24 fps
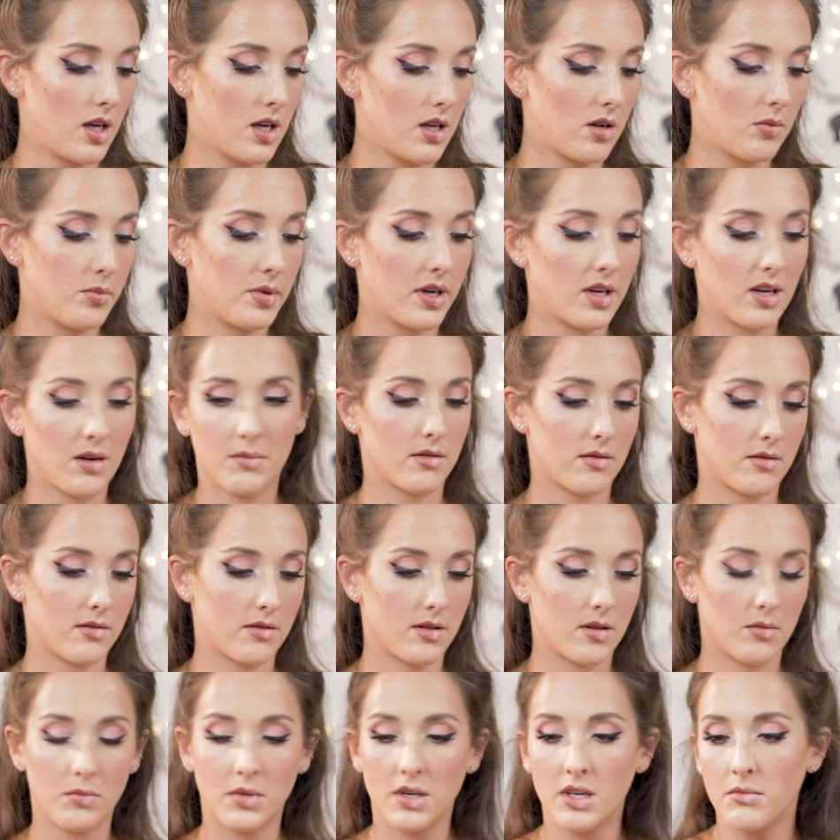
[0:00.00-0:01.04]
I'll pick up
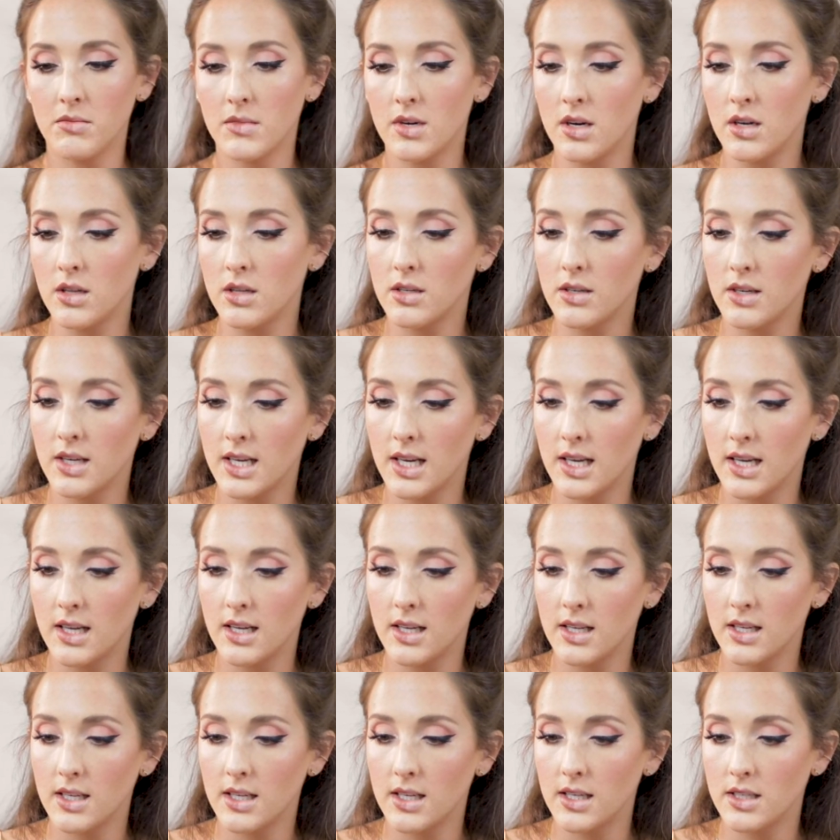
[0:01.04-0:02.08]
the beam color
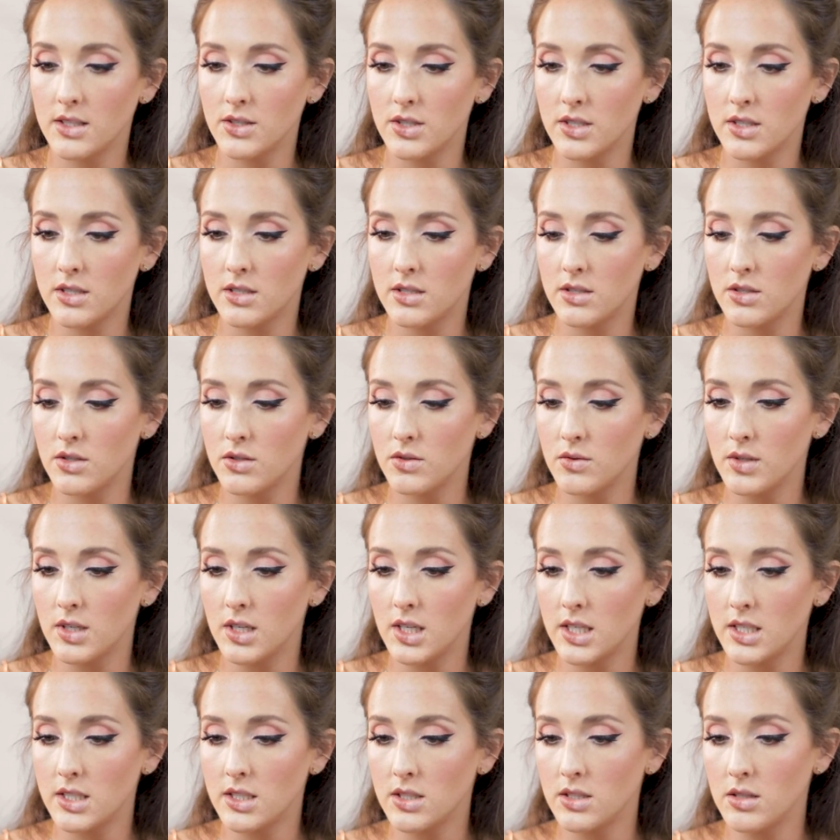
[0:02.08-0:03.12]
again and just do a
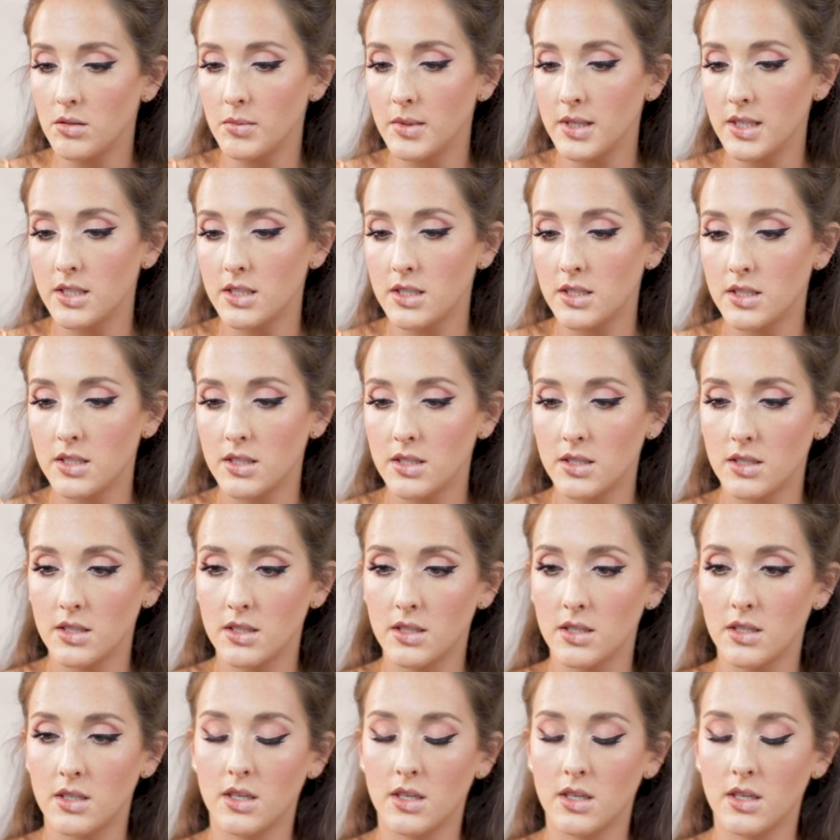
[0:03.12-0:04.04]
little bit.